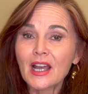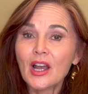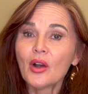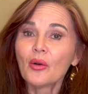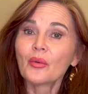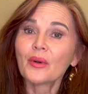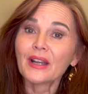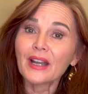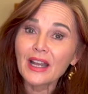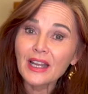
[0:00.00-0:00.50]

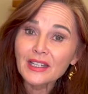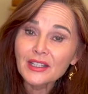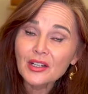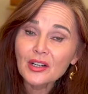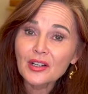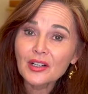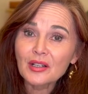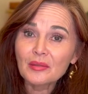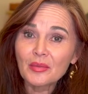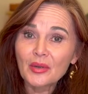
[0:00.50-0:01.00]
When I
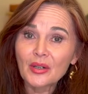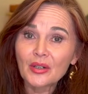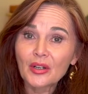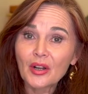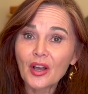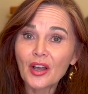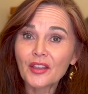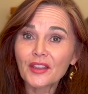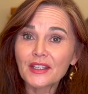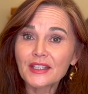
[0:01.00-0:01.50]
talk about
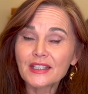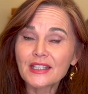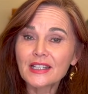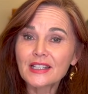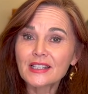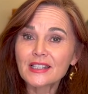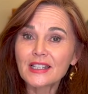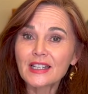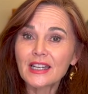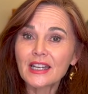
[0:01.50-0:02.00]

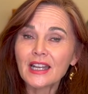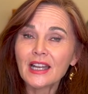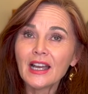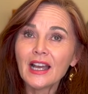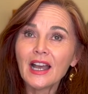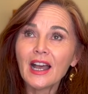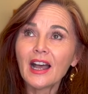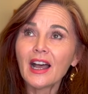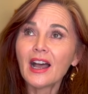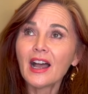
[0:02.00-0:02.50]
authenticity,
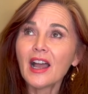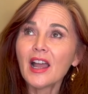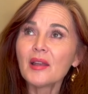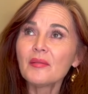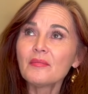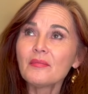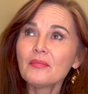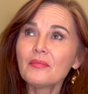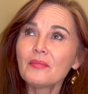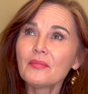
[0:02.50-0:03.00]

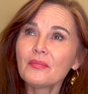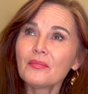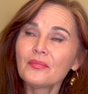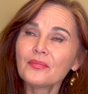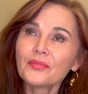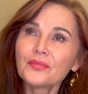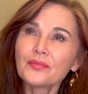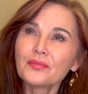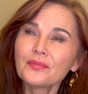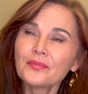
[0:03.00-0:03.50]
I'm
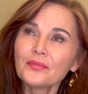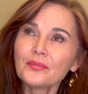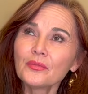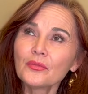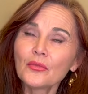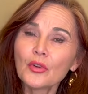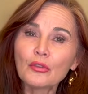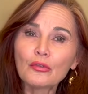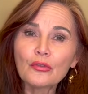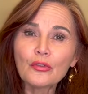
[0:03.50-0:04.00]

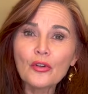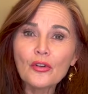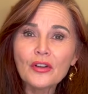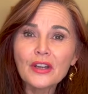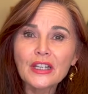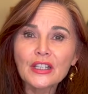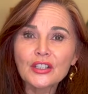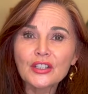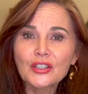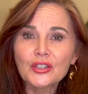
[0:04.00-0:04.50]

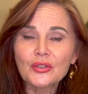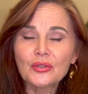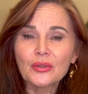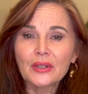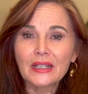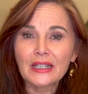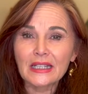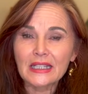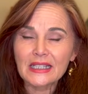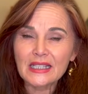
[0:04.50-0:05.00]
referring to an
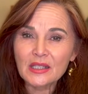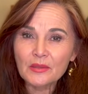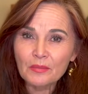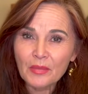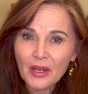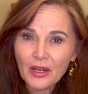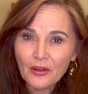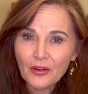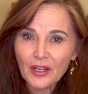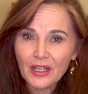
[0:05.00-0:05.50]

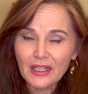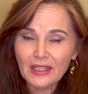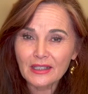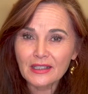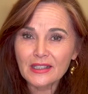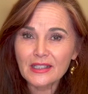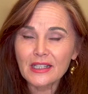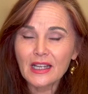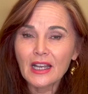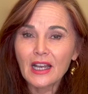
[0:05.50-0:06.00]

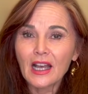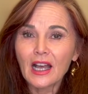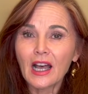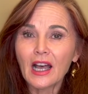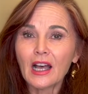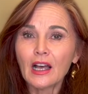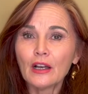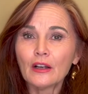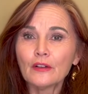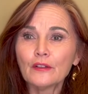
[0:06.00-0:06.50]
experience
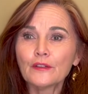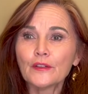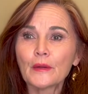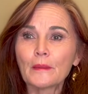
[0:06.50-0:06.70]
of